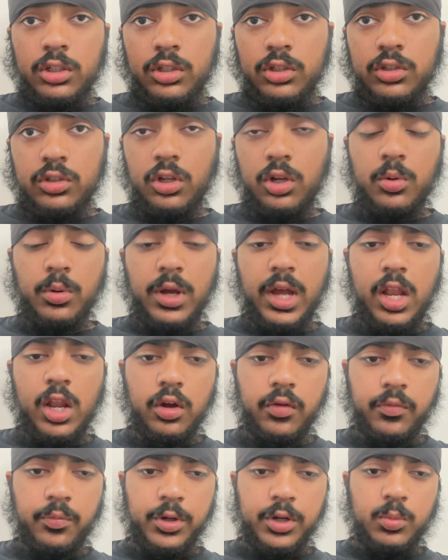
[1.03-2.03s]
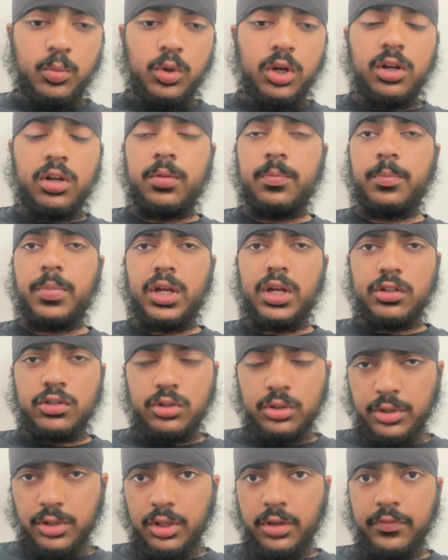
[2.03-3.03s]
So, hello everybody, welcome back
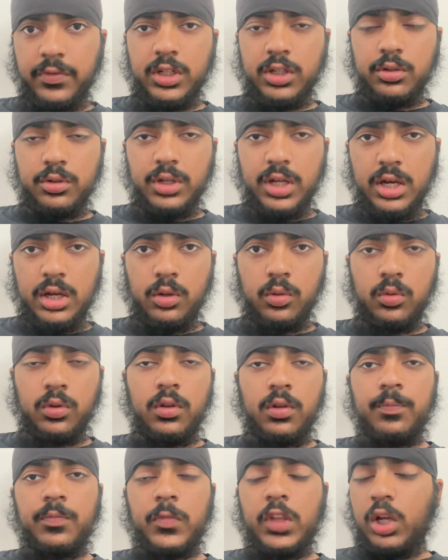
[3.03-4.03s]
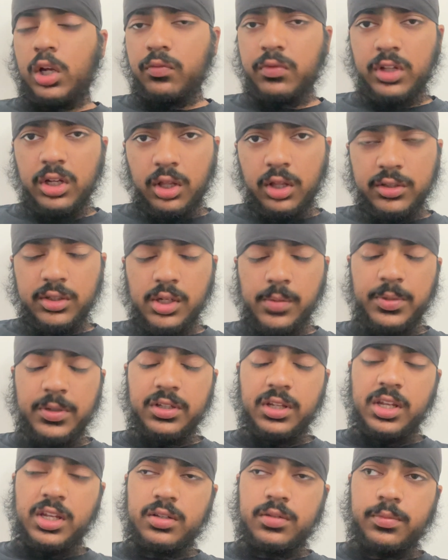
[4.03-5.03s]
to another video. Now, over the last couple of
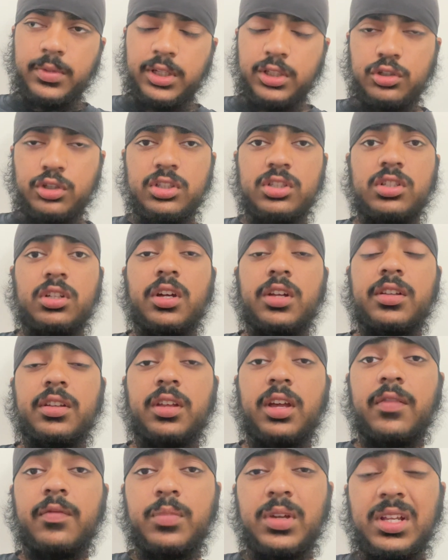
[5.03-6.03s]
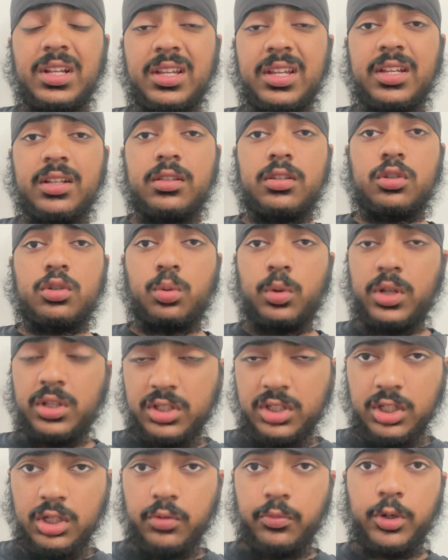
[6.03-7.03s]
days, Manchester United have been linked to
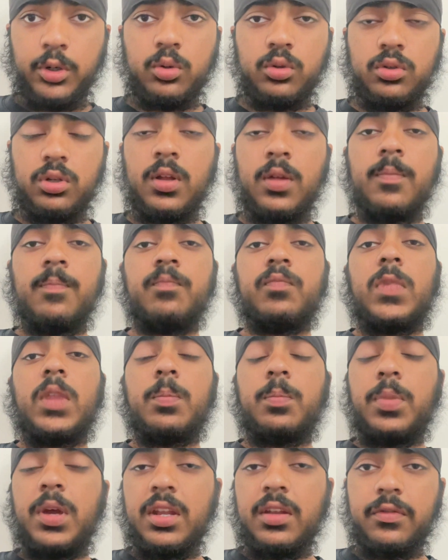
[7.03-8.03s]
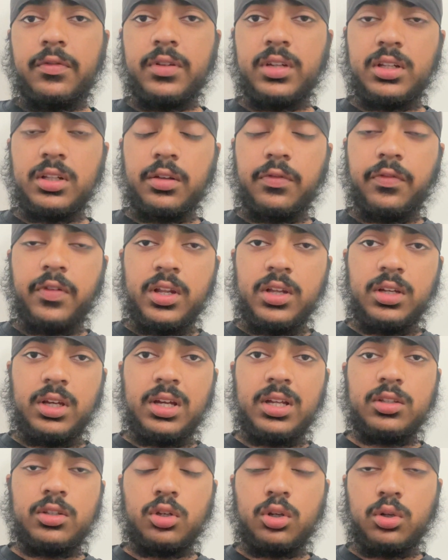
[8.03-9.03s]
20-year-old Benfica defender
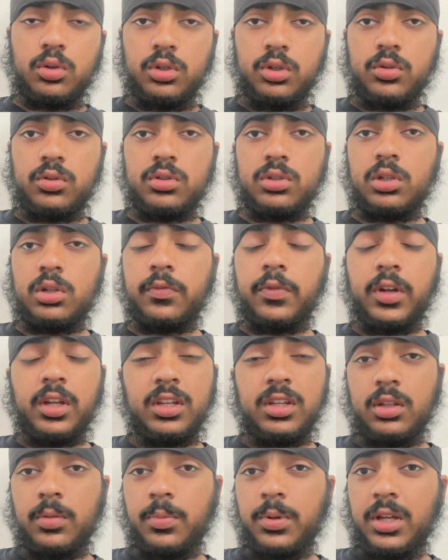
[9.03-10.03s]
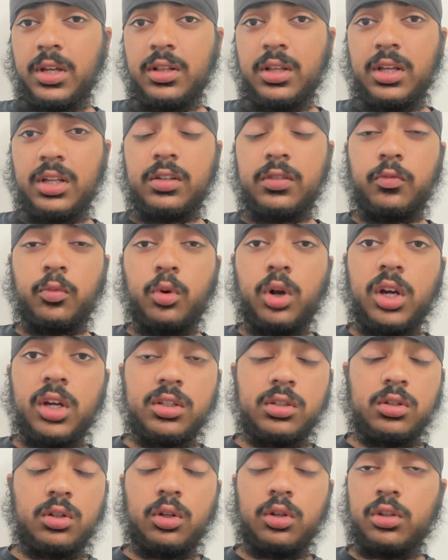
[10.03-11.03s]
Antonio Silva. He's a player that has
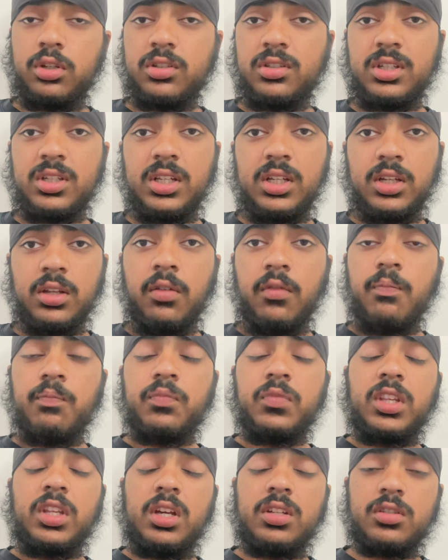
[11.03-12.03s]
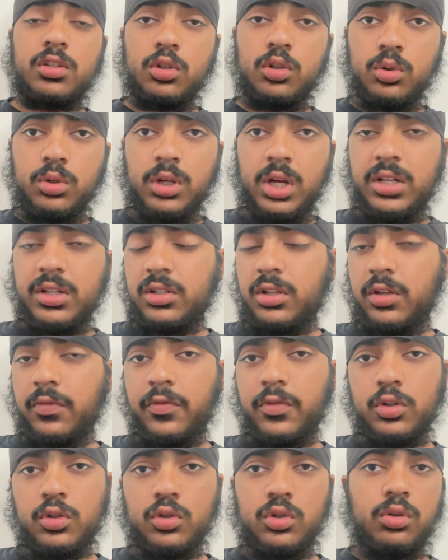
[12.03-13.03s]
risen on the scene as a new candidate
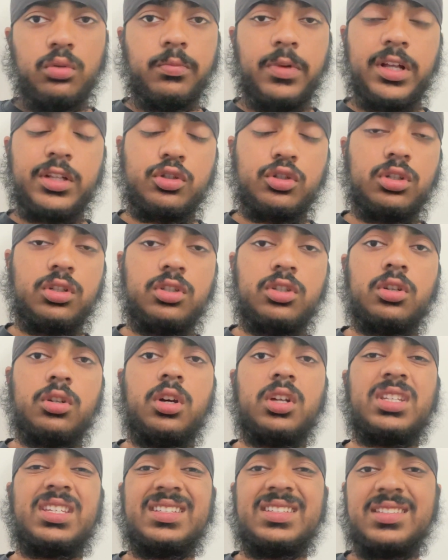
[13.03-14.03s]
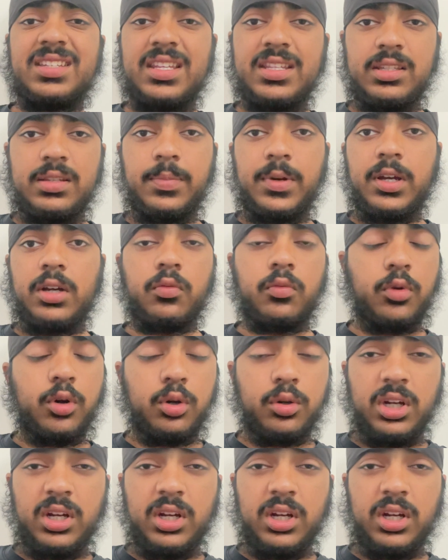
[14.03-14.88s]
for the new Manchester United centre-back role.